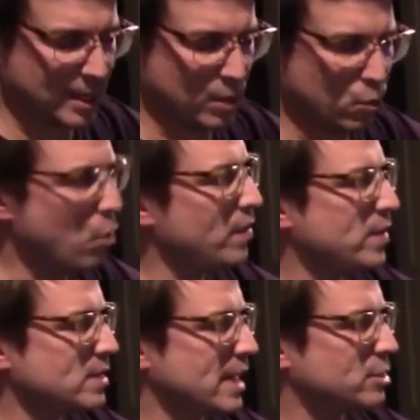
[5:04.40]
What
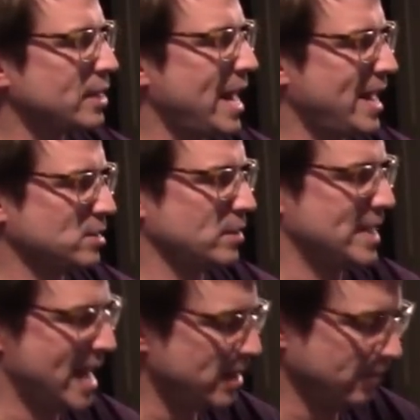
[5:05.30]
this actually has on
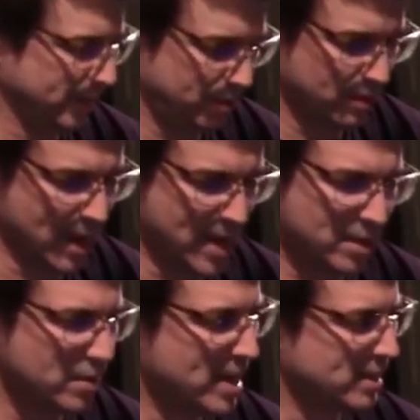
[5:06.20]
the end of it, the
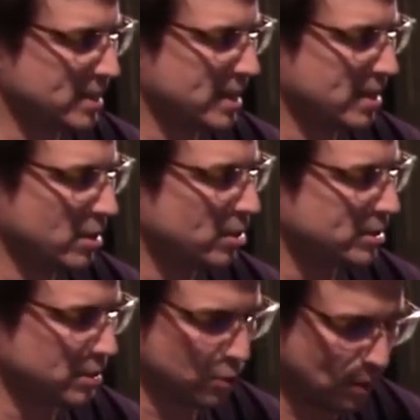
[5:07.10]
end that hooks
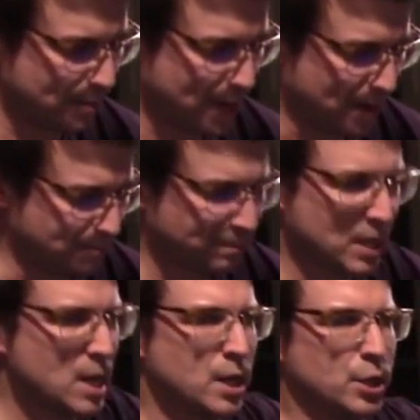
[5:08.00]
into the webcam,
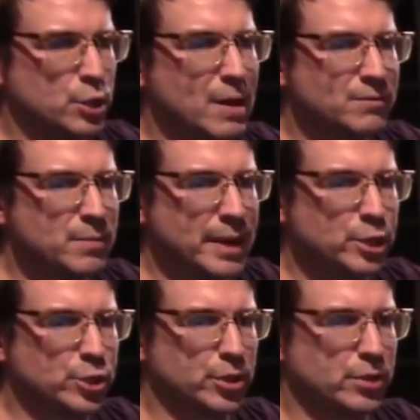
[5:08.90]
you have to make
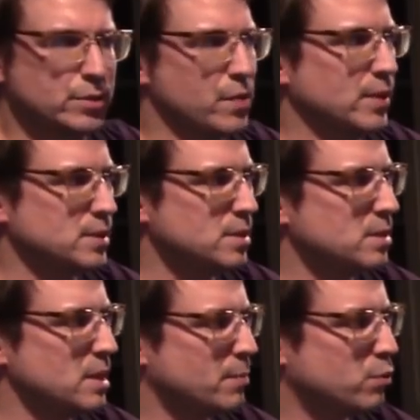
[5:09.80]
sure that this
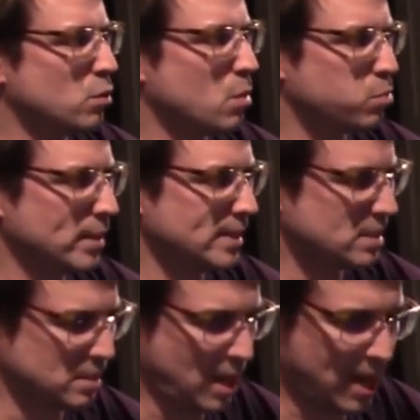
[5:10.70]
is the appropriate
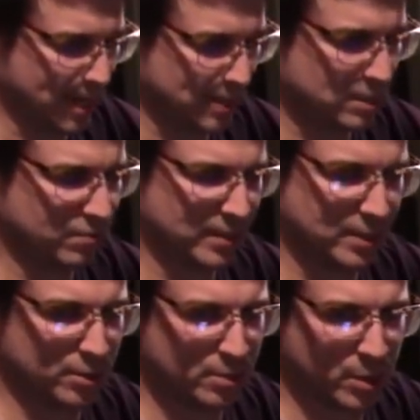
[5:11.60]
size to fit
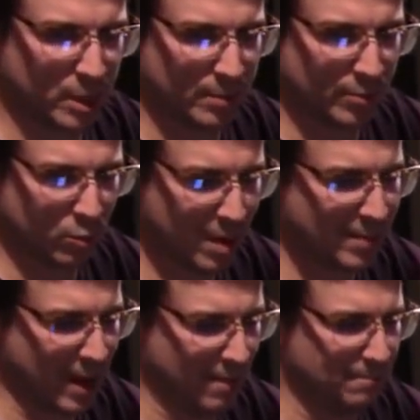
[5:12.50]
into the bottom of your
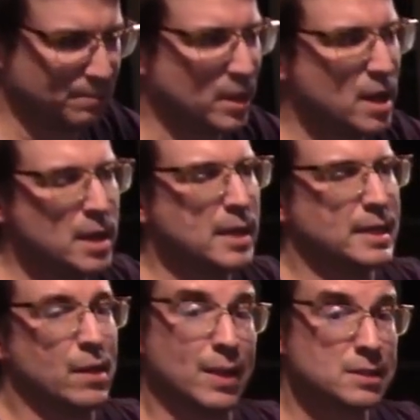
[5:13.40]
webcam.
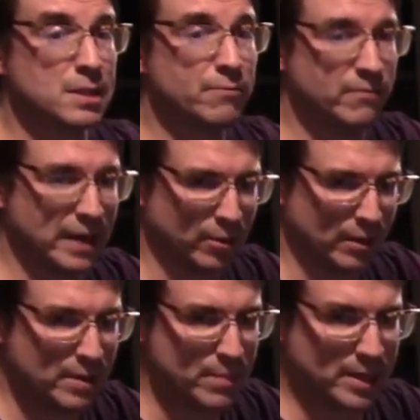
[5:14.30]
Now that's going to
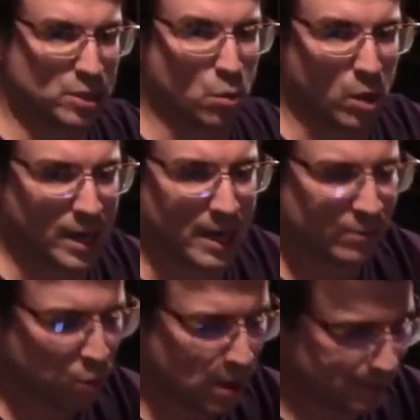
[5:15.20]
vary based on what kind of
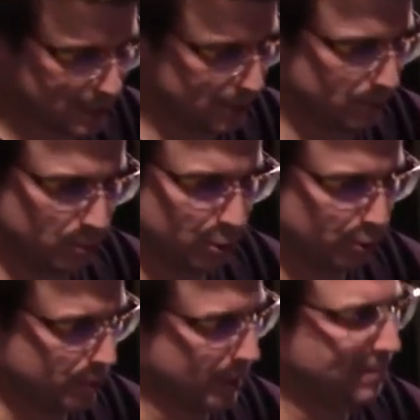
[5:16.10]
a webcam you're
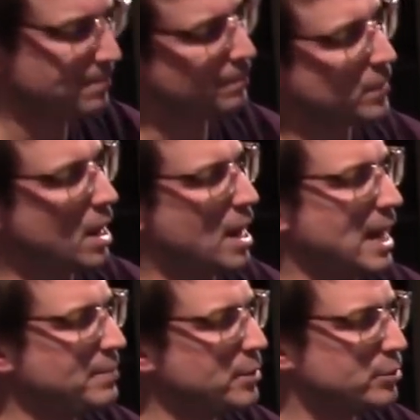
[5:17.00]
using.
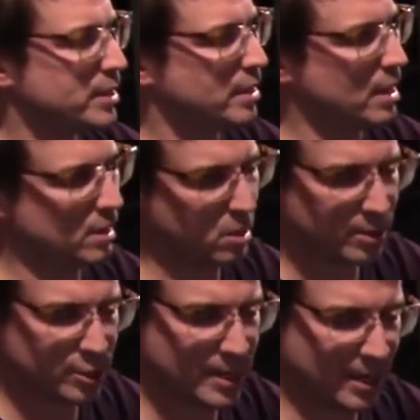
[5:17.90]
I'm using a
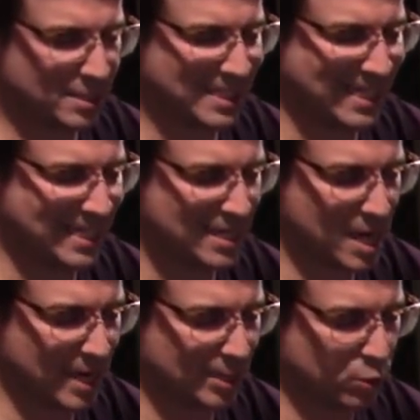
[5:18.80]
Logitech
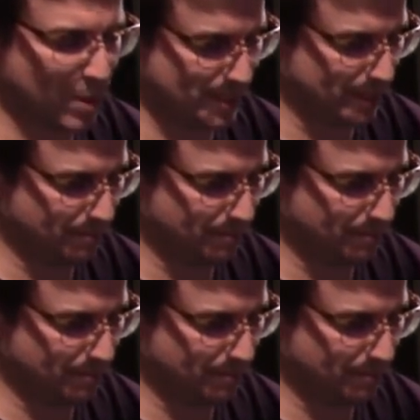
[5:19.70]
C920.